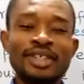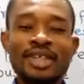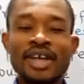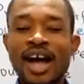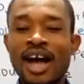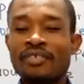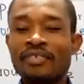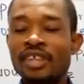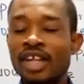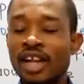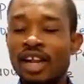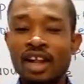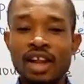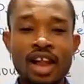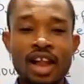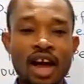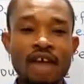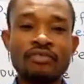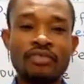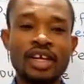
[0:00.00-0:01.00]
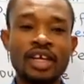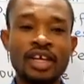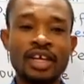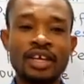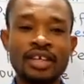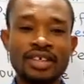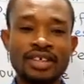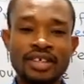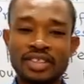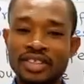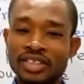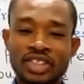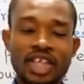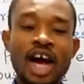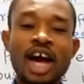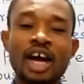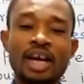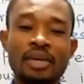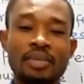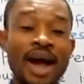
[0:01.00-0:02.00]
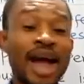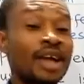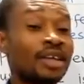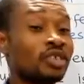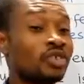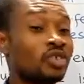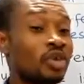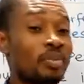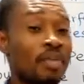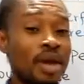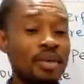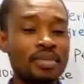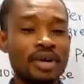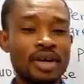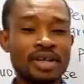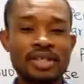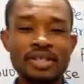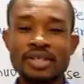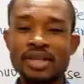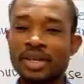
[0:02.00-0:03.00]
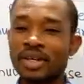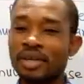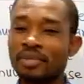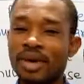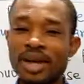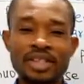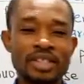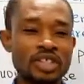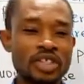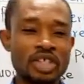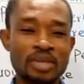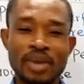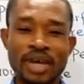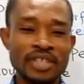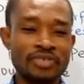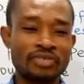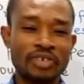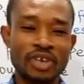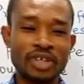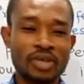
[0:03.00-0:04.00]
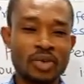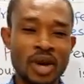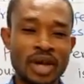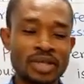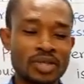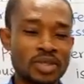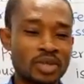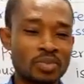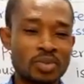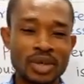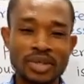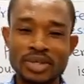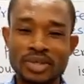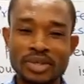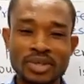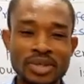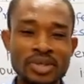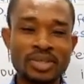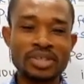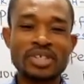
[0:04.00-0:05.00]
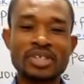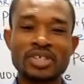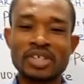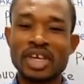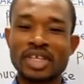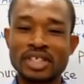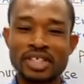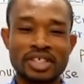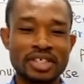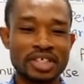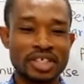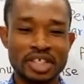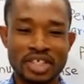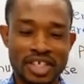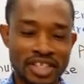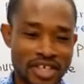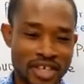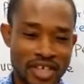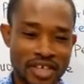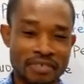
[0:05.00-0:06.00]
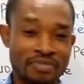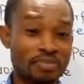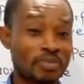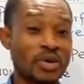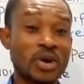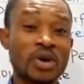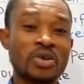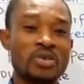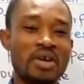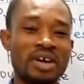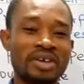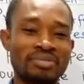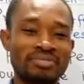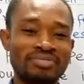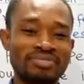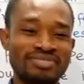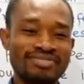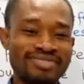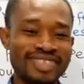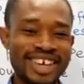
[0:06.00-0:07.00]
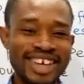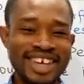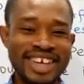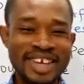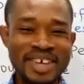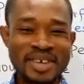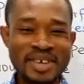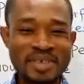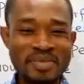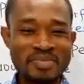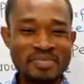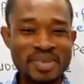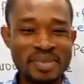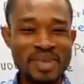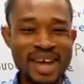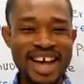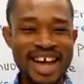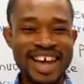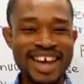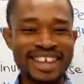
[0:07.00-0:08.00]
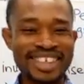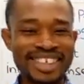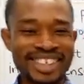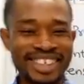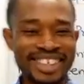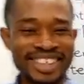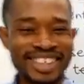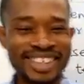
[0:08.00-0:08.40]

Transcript: you have a lovely time. And remember to talk about the GMAT 41 Support Student Education Initiative program. Bye-bye.